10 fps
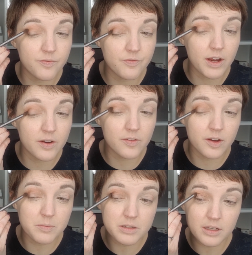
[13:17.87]
Very,
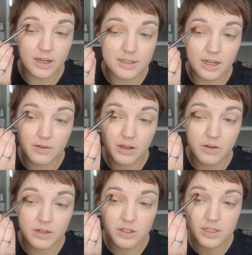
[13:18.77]
very precise now, and
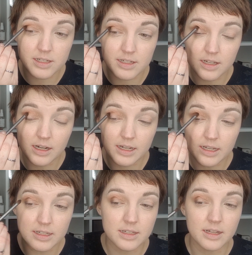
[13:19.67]
only just slightly
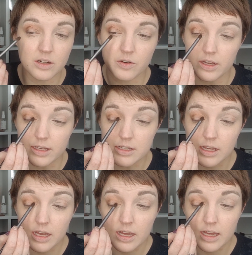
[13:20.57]
into the crease
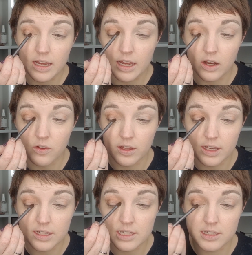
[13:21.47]
on the
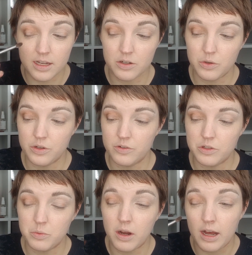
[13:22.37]
inside corner
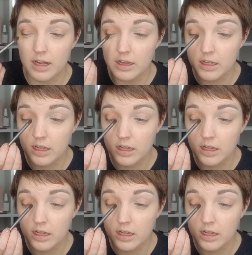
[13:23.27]
as well,